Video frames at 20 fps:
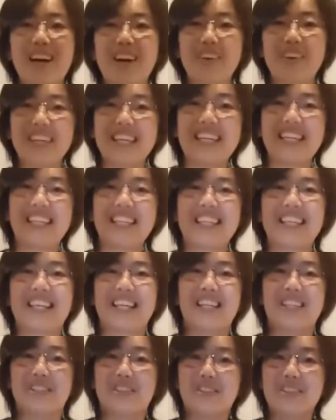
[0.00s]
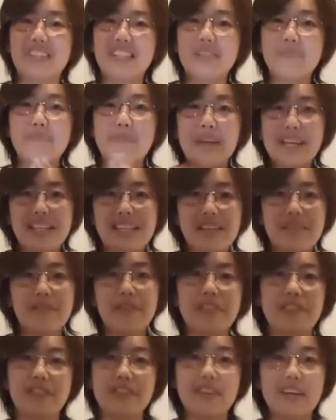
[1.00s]
Okay. So this basic
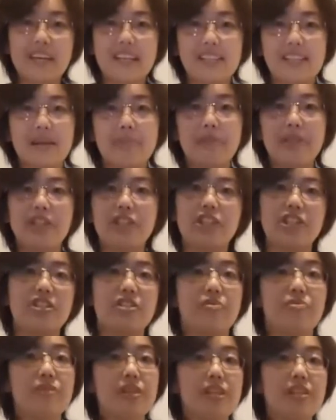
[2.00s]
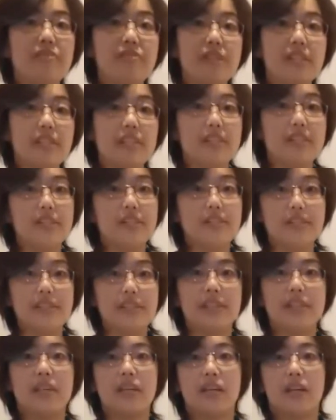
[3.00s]
physical examination is really, really
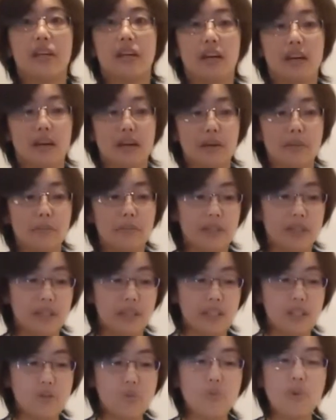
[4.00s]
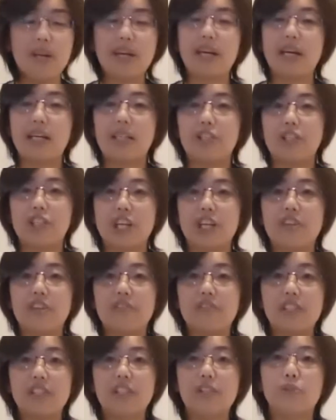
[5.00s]
easy. This is what I
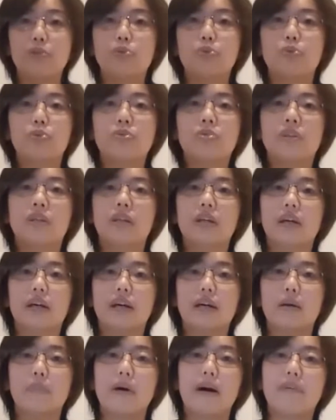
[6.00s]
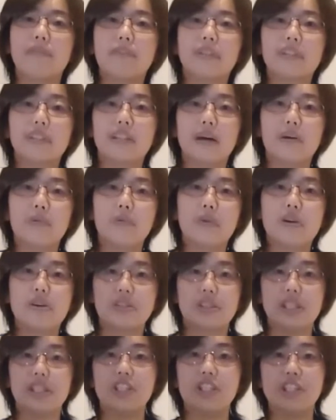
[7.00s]
generally do after their walks
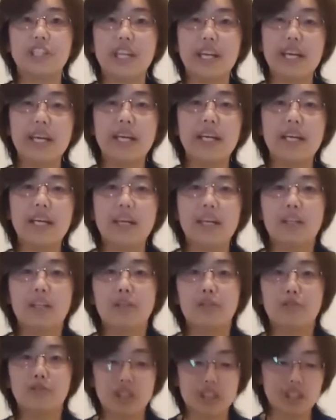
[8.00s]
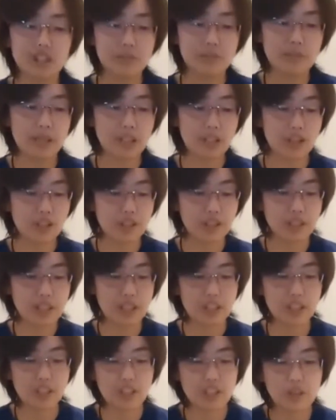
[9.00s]
each day to just make sure that
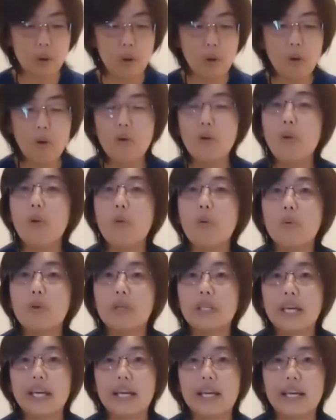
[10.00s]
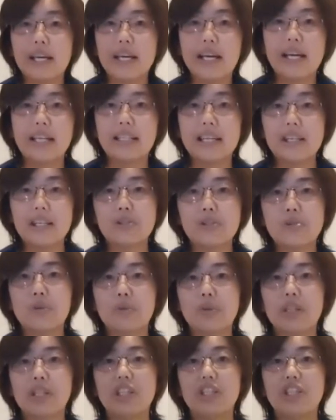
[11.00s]
she's all okay and there's no
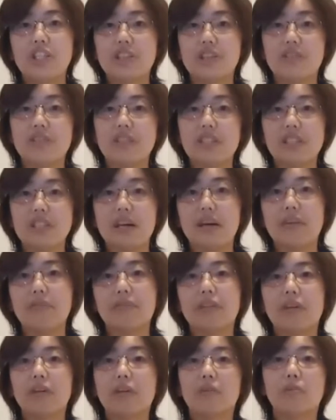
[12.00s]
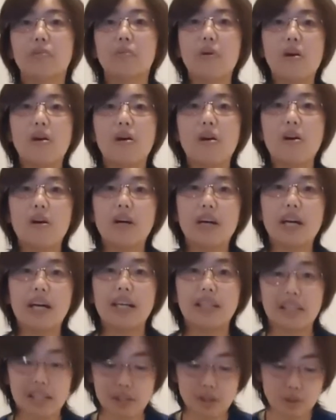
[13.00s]
injuries after a walk
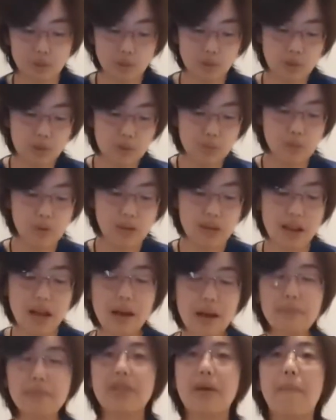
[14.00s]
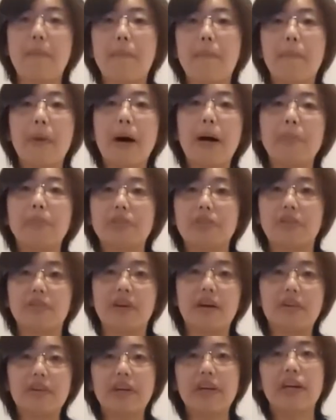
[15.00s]
and there's no new lumps and bumps
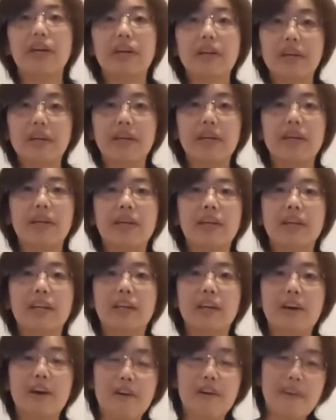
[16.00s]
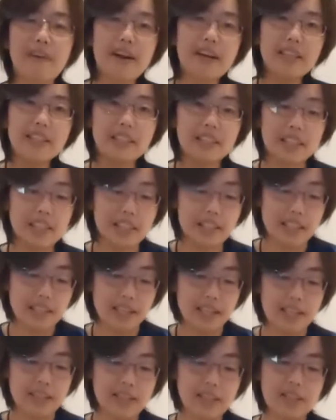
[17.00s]
around her. All right?
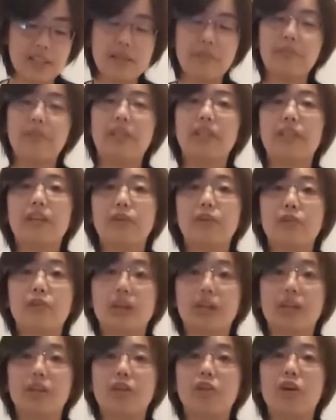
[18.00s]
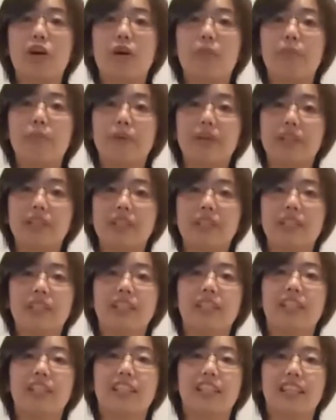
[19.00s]
And this is something that you can incorporate
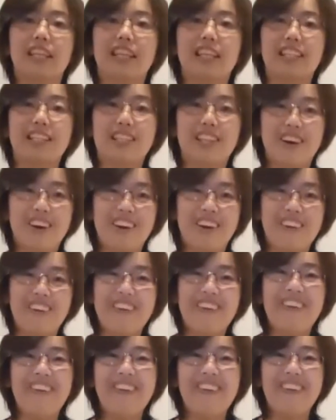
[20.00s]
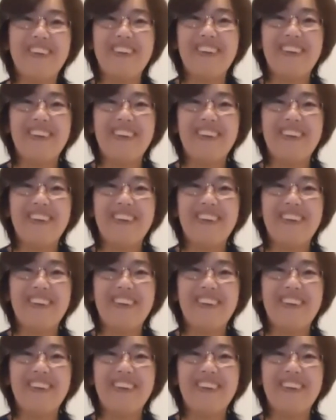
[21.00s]
into